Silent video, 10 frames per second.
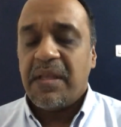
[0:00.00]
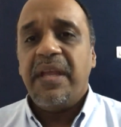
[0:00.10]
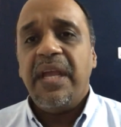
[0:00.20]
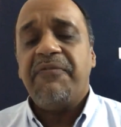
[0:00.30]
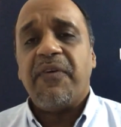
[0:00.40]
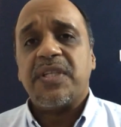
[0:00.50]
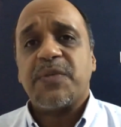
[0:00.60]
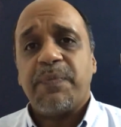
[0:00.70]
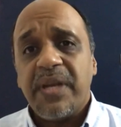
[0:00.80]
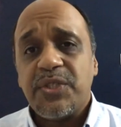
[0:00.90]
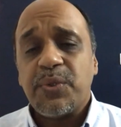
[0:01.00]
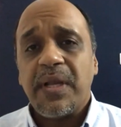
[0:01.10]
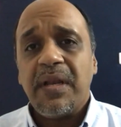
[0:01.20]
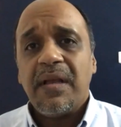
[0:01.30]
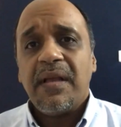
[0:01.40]
The need for
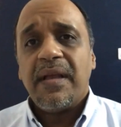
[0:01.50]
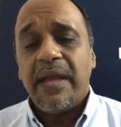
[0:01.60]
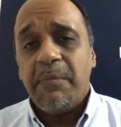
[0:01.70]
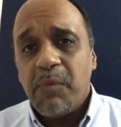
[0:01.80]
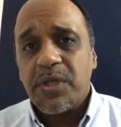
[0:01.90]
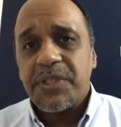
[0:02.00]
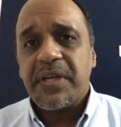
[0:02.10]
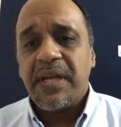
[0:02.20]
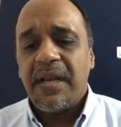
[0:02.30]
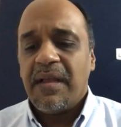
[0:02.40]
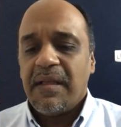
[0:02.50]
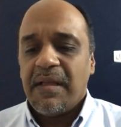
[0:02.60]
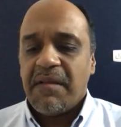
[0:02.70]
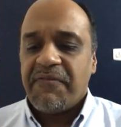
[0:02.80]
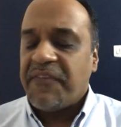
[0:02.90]
spiritual, emotional,
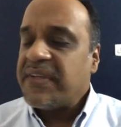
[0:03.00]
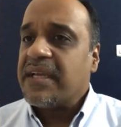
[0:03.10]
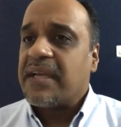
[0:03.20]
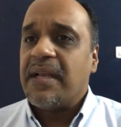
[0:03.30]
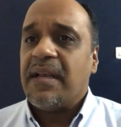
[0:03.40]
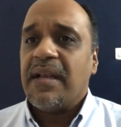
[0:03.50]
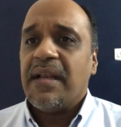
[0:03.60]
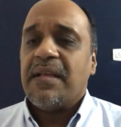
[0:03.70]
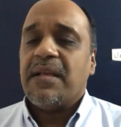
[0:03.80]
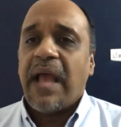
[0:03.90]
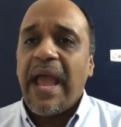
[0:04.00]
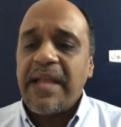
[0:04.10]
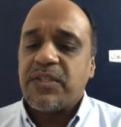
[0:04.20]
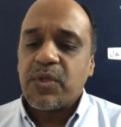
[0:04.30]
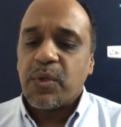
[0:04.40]
physical,
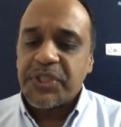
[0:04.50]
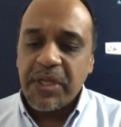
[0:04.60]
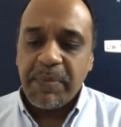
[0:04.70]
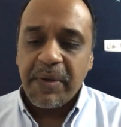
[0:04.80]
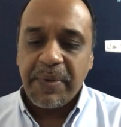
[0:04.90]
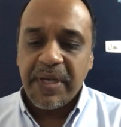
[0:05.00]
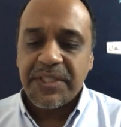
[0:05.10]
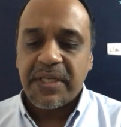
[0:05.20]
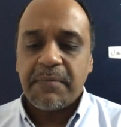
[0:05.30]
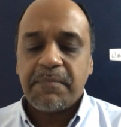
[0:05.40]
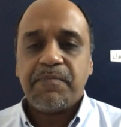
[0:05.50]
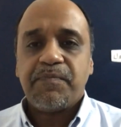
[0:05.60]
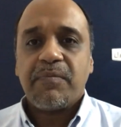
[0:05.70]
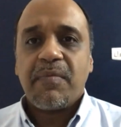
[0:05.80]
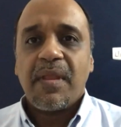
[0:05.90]
and social preparation.
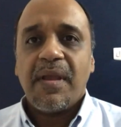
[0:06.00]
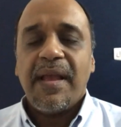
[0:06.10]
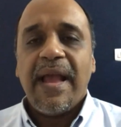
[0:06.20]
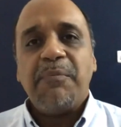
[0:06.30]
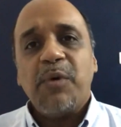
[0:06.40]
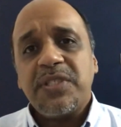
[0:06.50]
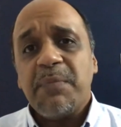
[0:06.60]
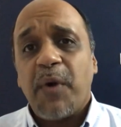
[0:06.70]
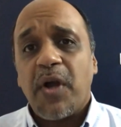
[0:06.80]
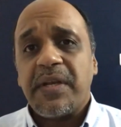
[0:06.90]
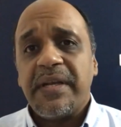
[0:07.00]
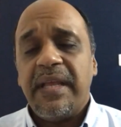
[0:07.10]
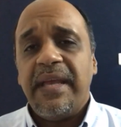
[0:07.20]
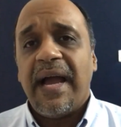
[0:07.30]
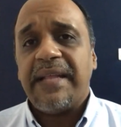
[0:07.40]
And most
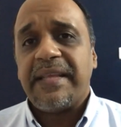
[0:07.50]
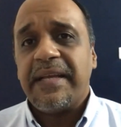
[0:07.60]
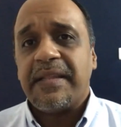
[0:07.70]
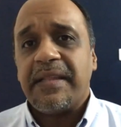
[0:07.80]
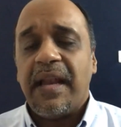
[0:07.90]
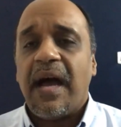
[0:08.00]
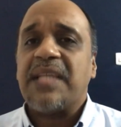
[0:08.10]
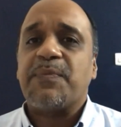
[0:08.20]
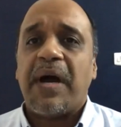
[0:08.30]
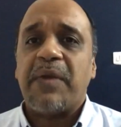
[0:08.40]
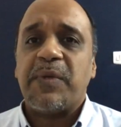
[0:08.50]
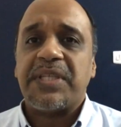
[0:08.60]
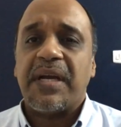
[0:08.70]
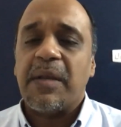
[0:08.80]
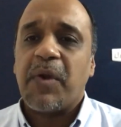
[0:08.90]
importantly, I think the last part
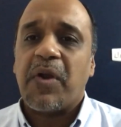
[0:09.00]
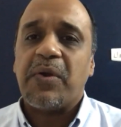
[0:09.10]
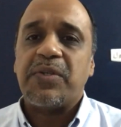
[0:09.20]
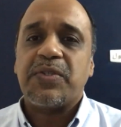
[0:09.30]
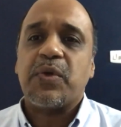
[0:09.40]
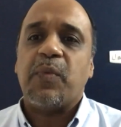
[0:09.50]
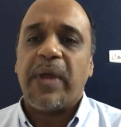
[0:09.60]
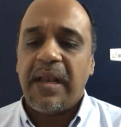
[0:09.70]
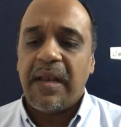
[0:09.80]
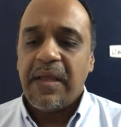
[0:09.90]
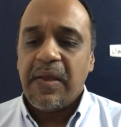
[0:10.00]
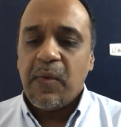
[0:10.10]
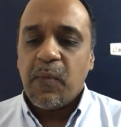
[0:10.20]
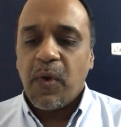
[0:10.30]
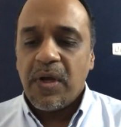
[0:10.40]
which Uncle brought out so well
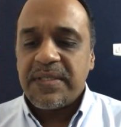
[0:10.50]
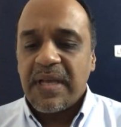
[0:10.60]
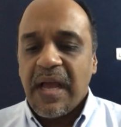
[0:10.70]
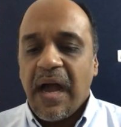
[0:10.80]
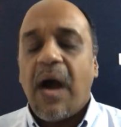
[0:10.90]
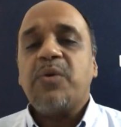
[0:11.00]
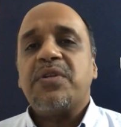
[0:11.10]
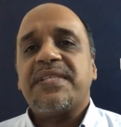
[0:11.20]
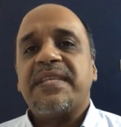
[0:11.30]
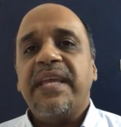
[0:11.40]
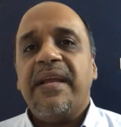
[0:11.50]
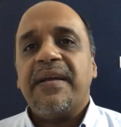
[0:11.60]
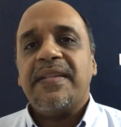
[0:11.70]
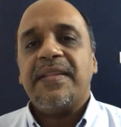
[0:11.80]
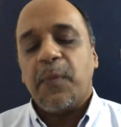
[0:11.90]
was how to seek
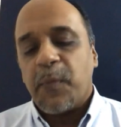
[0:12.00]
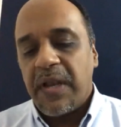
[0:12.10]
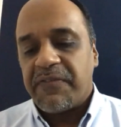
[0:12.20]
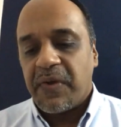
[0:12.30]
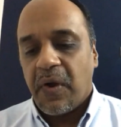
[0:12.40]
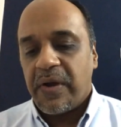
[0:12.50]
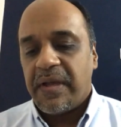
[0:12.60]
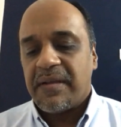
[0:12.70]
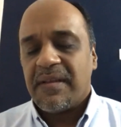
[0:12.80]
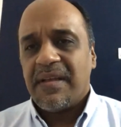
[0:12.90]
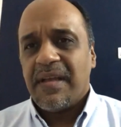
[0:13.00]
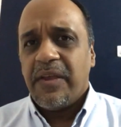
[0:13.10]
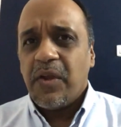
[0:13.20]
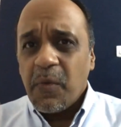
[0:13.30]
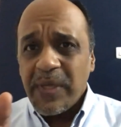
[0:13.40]
the will of God.
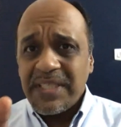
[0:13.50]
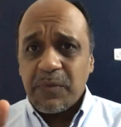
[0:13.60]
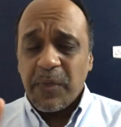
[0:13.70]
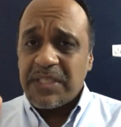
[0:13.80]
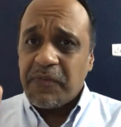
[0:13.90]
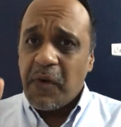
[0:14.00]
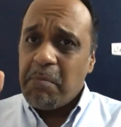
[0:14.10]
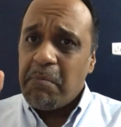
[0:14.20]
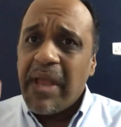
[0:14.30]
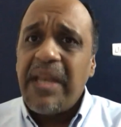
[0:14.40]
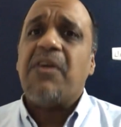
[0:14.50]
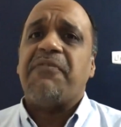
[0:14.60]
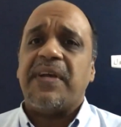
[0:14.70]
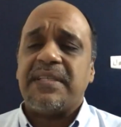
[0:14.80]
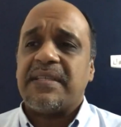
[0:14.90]
You know, which for many
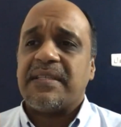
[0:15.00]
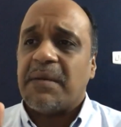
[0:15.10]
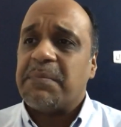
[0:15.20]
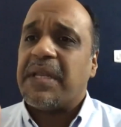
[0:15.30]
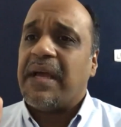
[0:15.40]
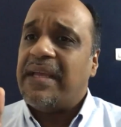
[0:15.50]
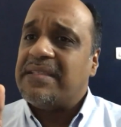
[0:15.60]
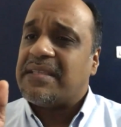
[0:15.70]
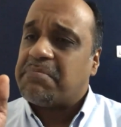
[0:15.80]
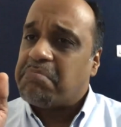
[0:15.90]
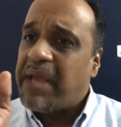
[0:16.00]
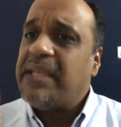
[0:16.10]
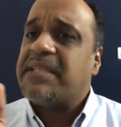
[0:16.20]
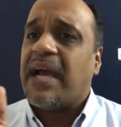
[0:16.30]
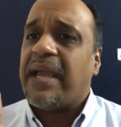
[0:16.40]
of us is
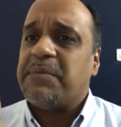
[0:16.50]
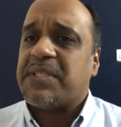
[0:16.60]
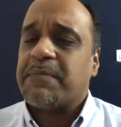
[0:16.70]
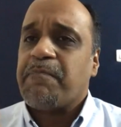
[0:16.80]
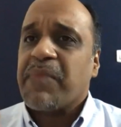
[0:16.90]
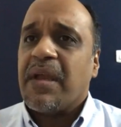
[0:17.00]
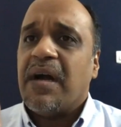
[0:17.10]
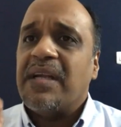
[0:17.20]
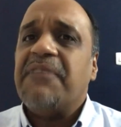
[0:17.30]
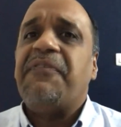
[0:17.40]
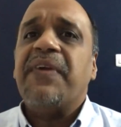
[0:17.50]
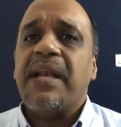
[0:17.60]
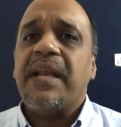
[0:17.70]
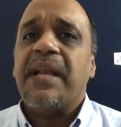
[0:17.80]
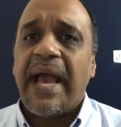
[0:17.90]
many times a
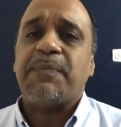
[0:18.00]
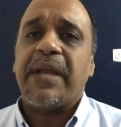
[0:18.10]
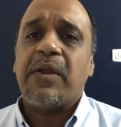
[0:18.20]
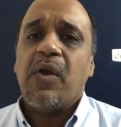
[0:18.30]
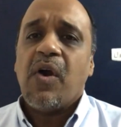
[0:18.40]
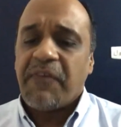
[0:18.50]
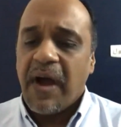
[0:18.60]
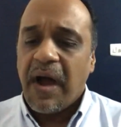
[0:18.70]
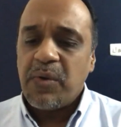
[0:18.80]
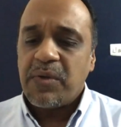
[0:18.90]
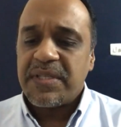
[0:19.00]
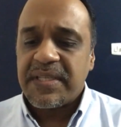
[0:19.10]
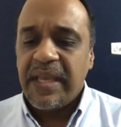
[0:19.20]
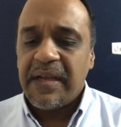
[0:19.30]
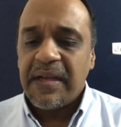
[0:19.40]
difficult aspect of how to
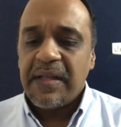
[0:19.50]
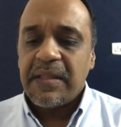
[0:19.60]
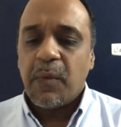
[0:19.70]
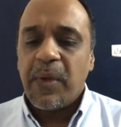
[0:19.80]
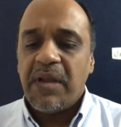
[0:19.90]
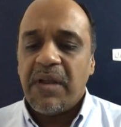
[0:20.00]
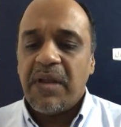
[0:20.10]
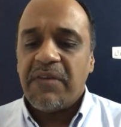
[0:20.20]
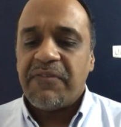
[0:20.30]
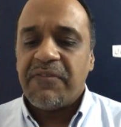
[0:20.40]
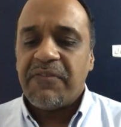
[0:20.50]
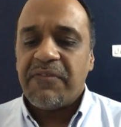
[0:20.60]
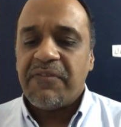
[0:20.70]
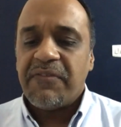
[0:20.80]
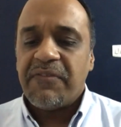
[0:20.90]
seek the will of
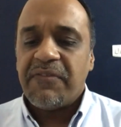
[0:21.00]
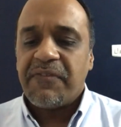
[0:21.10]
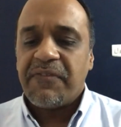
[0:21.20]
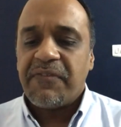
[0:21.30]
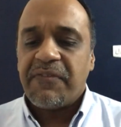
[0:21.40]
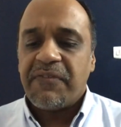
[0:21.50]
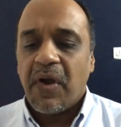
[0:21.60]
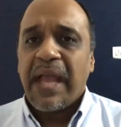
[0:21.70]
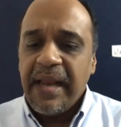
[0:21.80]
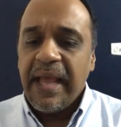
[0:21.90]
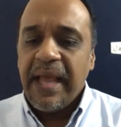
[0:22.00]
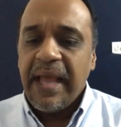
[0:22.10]
God.